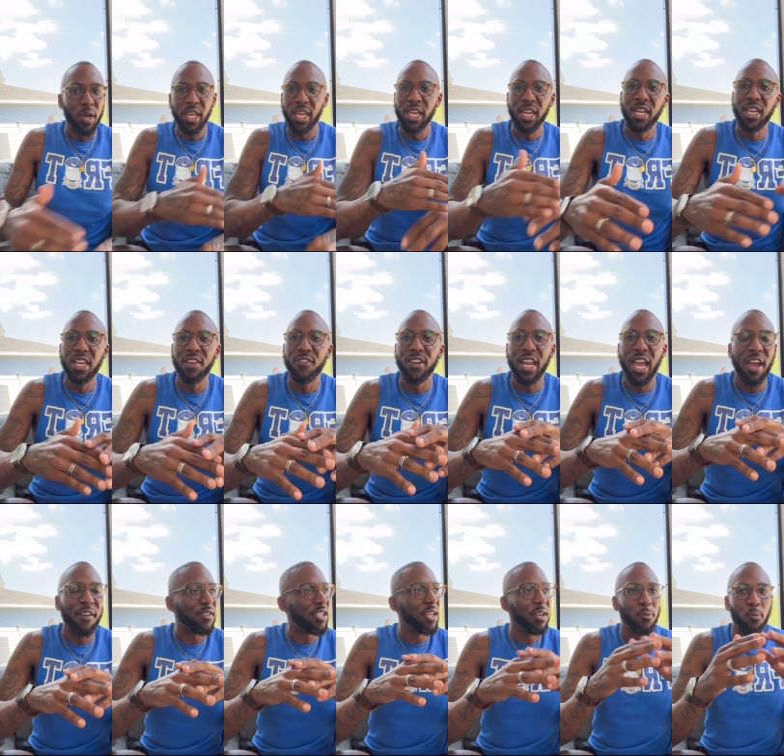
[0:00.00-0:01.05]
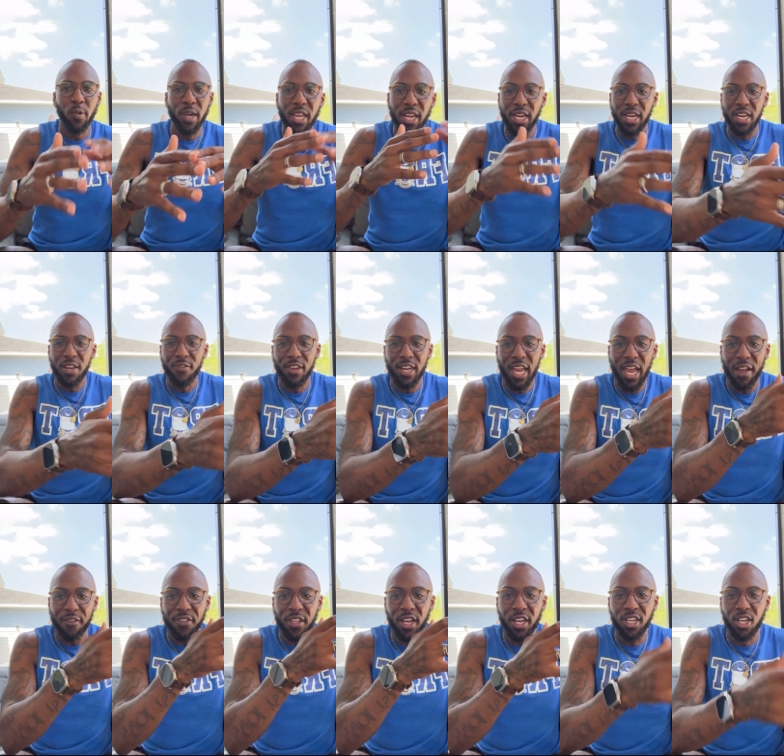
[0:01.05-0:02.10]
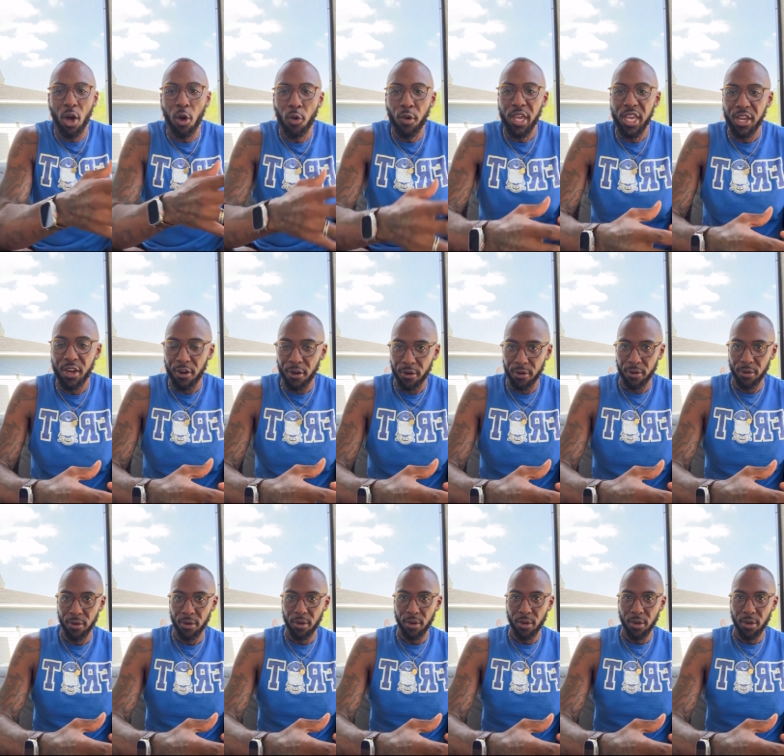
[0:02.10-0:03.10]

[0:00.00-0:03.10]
We it didn't even have to we didn't even have to go here.